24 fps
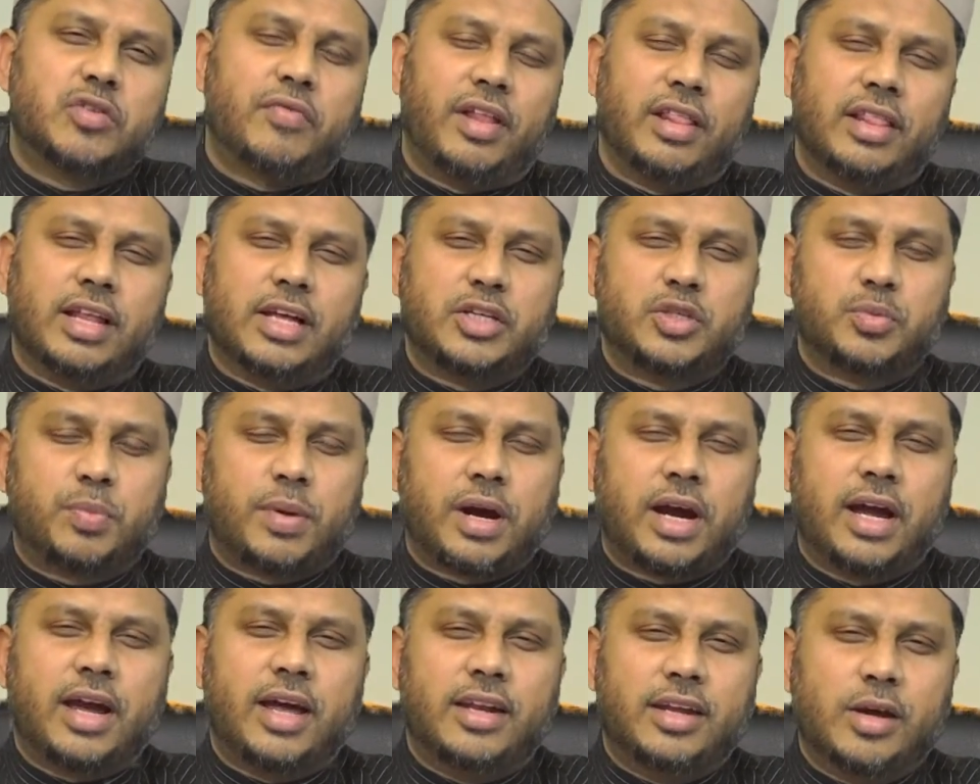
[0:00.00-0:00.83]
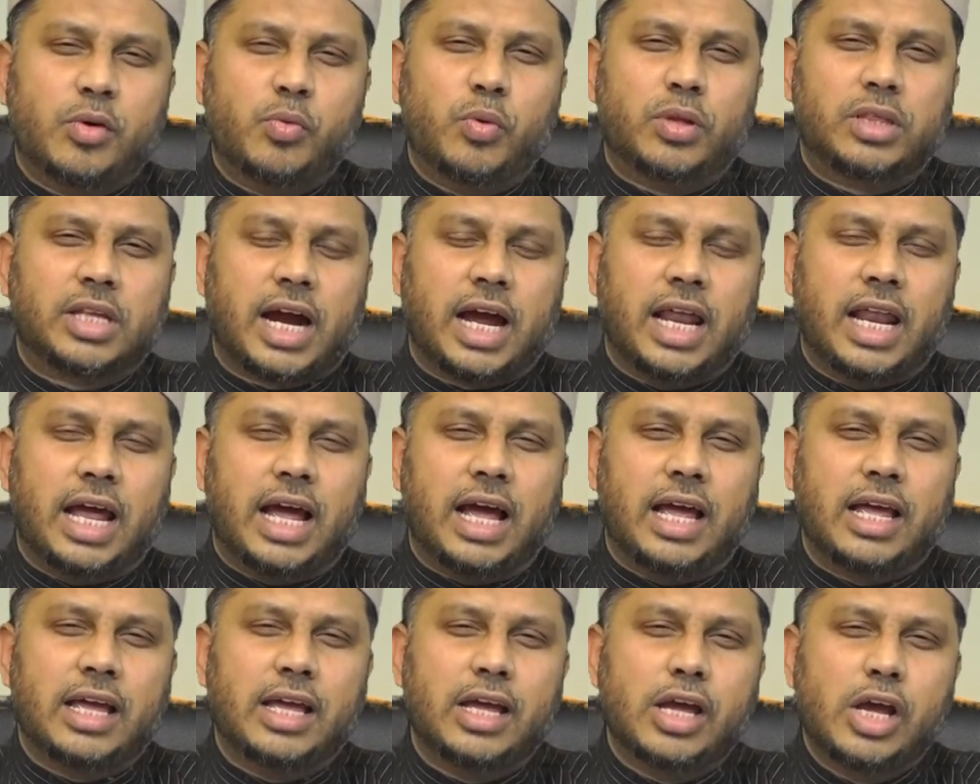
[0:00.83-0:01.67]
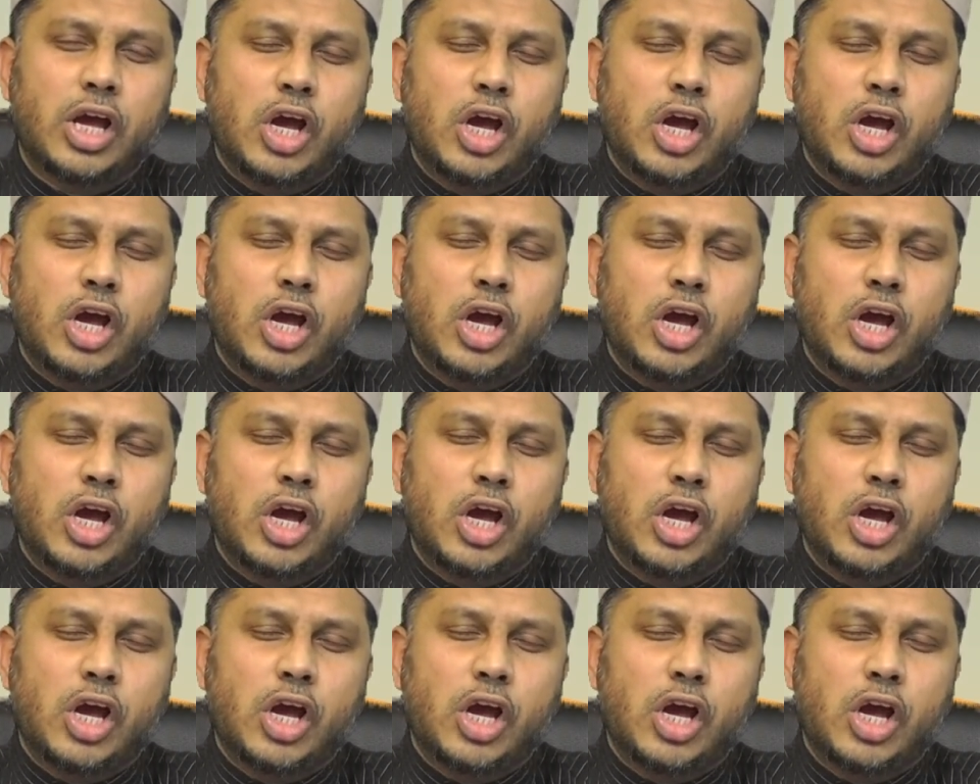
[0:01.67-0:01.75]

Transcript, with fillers: of Allah subhanahu wa ta'ala.